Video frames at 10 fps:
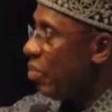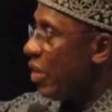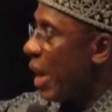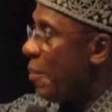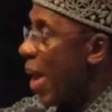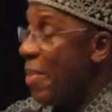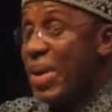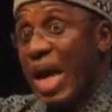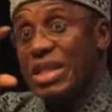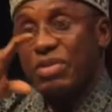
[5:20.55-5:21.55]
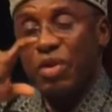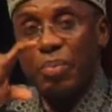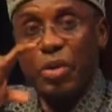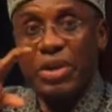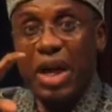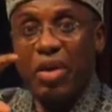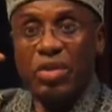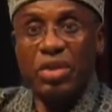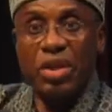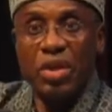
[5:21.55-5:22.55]
you can pipe gas from Port
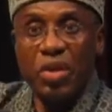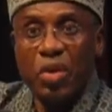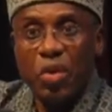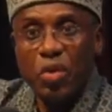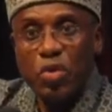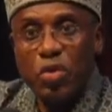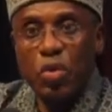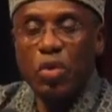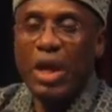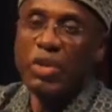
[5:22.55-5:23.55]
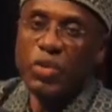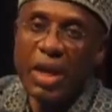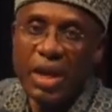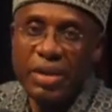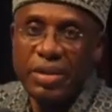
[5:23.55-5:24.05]
Harcourt to Kaduna.